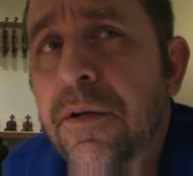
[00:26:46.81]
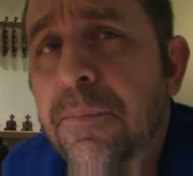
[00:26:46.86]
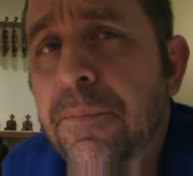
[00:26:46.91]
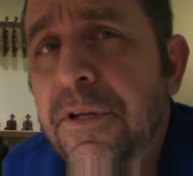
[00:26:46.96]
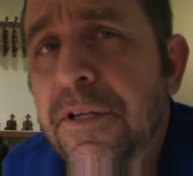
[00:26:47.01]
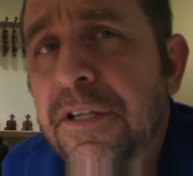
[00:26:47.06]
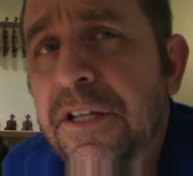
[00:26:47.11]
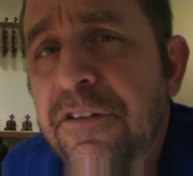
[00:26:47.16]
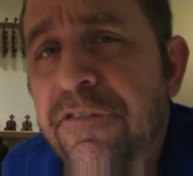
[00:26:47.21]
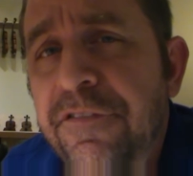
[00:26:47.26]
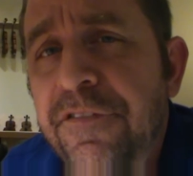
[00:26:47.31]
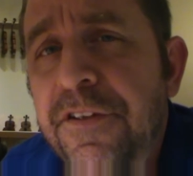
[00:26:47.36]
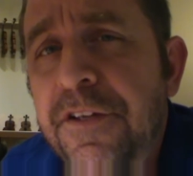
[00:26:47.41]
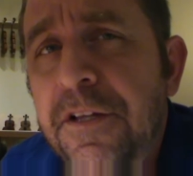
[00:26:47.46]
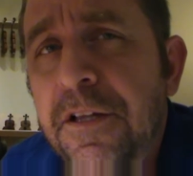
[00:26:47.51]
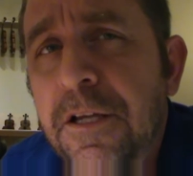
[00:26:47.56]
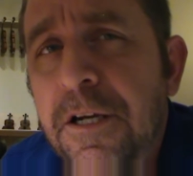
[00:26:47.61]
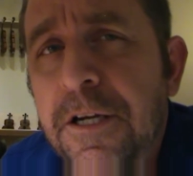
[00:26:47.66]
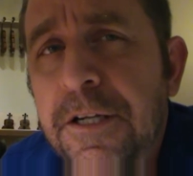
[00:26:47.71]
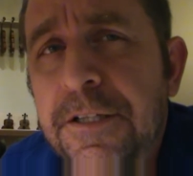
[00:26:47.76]
but can
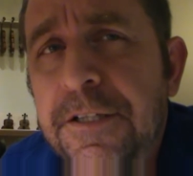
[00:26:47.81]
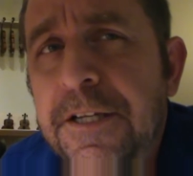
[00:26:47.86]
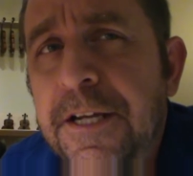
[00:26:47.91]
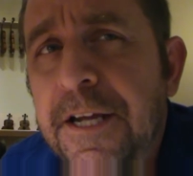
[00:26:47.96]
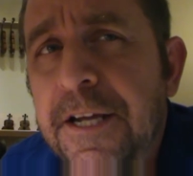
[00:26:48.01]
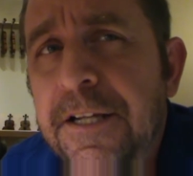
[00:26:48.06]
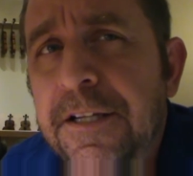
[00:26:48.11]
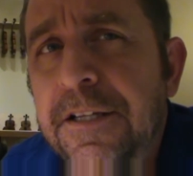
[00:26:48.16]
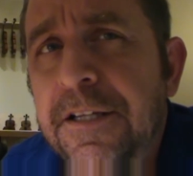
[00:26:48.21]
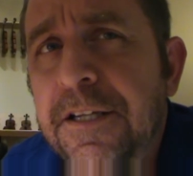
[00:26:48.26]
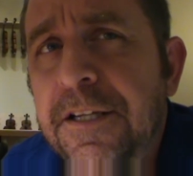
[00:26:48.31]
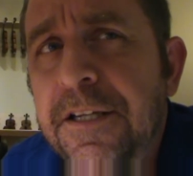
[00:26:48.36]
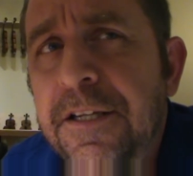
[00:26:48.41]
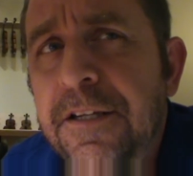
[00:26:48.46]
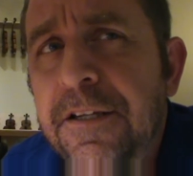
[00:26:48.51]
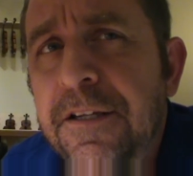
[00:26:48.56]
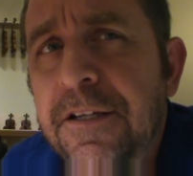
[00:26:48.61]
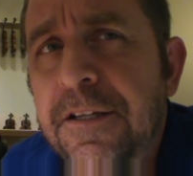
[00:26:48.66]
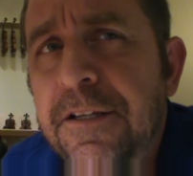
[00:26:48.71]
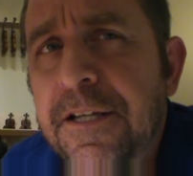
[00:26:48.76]
feel
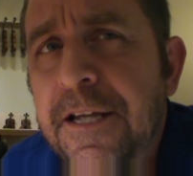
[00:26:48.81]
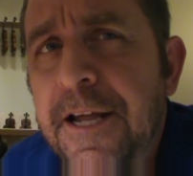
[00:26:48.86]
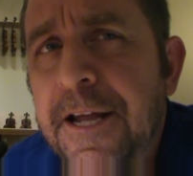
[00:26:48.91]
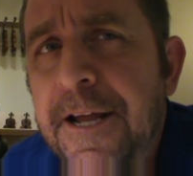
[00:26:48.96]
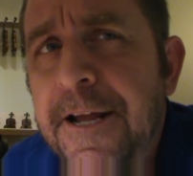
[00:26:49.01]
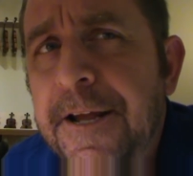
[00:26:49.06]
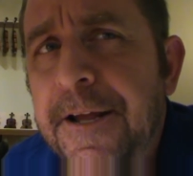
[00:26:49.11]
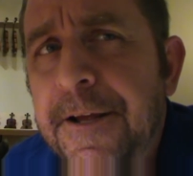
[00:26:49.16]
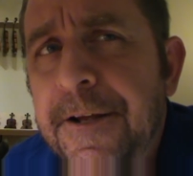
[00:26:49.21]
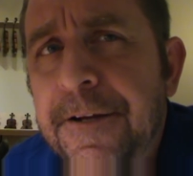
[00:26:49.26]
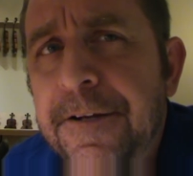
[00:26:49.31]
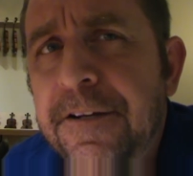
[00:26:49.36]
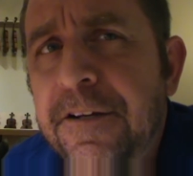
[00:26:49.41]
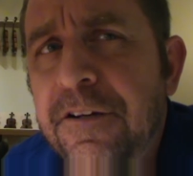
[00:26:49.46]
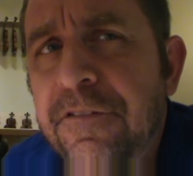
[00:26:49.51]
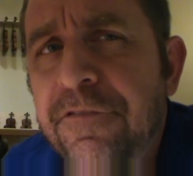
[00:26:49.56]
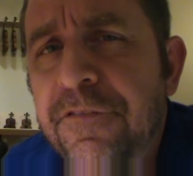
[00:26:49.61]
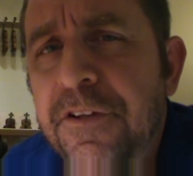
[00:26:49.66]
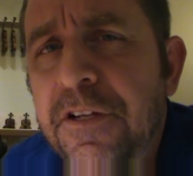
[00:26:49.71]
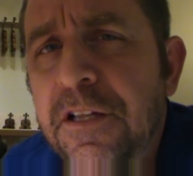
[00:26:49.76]
ungainly in the hand
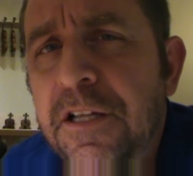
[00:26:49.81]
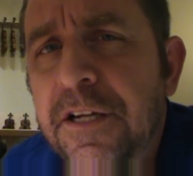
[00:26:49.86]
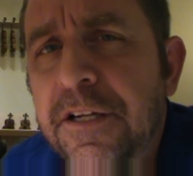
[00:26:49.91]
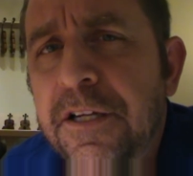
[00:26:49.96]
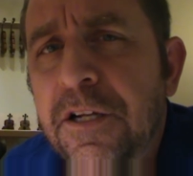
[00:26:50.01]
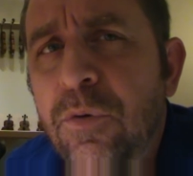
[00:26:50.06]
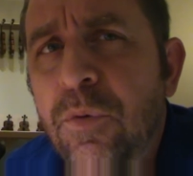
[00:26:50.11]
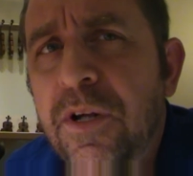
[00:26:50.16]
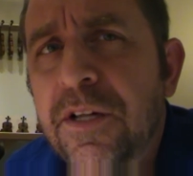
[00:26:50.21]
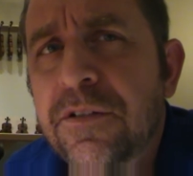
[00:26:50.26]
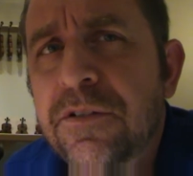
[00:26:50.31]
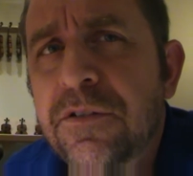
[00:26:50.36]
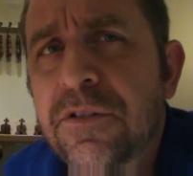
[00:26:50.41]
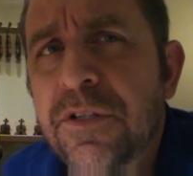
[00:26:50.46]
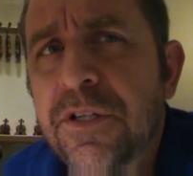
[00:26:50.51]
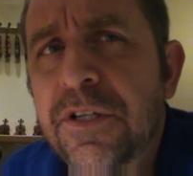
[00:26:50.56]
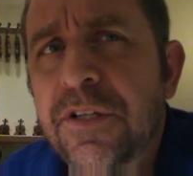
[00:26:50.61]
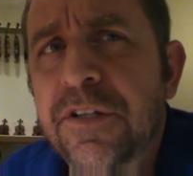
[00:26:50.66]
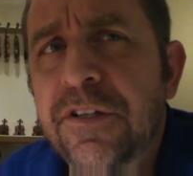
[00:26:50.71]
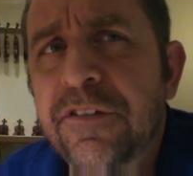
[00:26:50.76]
and feel like it wants
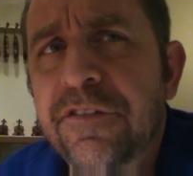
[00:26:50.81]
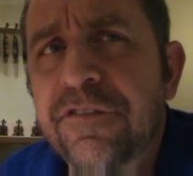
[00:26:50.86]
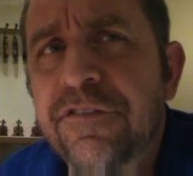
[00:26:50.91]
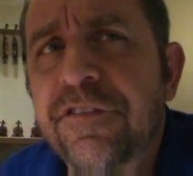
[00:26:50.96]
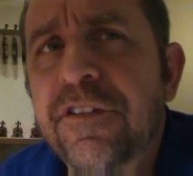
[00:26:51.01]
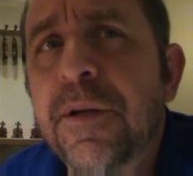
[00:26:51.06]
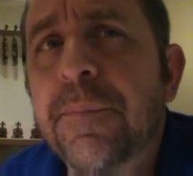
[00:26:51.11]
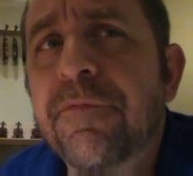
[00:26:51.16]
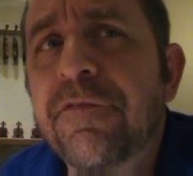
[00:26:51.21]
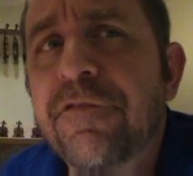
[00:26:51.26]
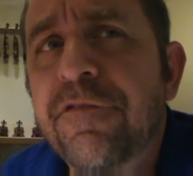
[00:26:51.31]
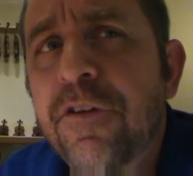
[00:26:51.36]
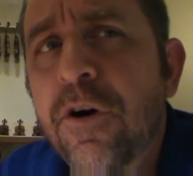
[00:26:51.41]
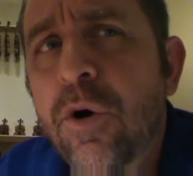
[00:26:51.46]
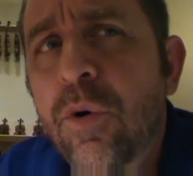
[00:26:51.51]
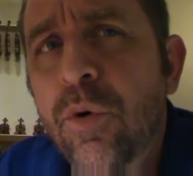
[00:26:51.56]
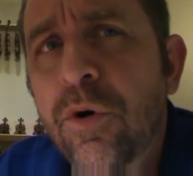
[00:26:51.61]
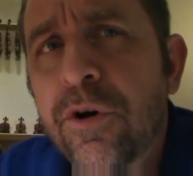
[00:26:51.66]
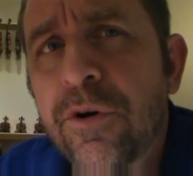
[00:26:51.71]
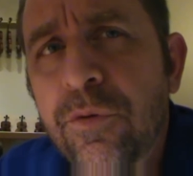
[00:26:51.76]
to flip
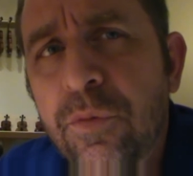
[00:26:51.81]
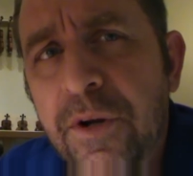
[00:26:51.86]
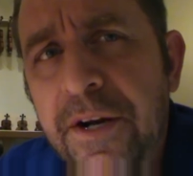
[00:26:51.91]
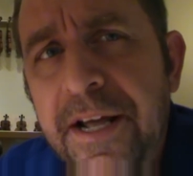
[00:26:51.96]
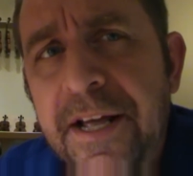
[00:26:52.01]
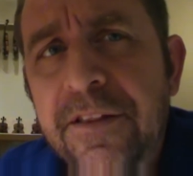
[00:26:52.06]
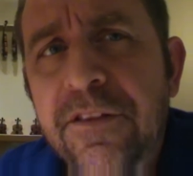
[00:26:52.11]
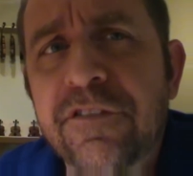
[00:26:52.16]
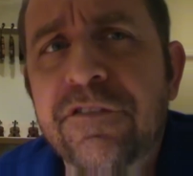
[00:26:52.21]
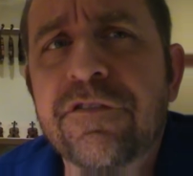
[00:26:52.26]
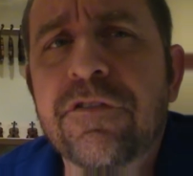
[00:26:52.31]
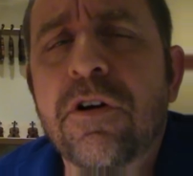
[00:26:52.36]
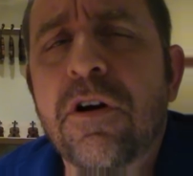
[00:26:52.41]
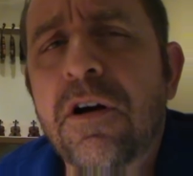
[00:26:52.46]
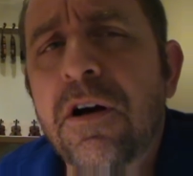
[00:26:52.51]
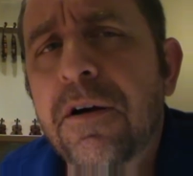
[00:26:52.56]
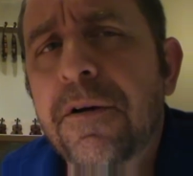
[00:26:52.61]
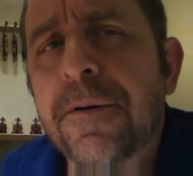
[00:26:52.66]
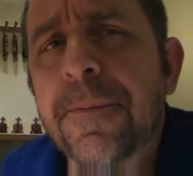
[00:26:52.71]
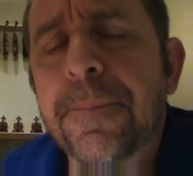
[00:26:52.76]
forward when at the
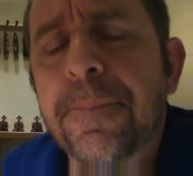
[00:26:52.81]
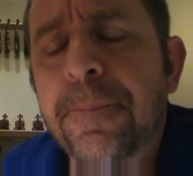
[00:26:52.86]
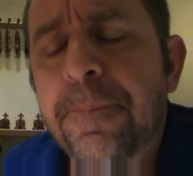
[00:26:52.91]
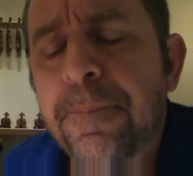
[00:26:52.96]
frog.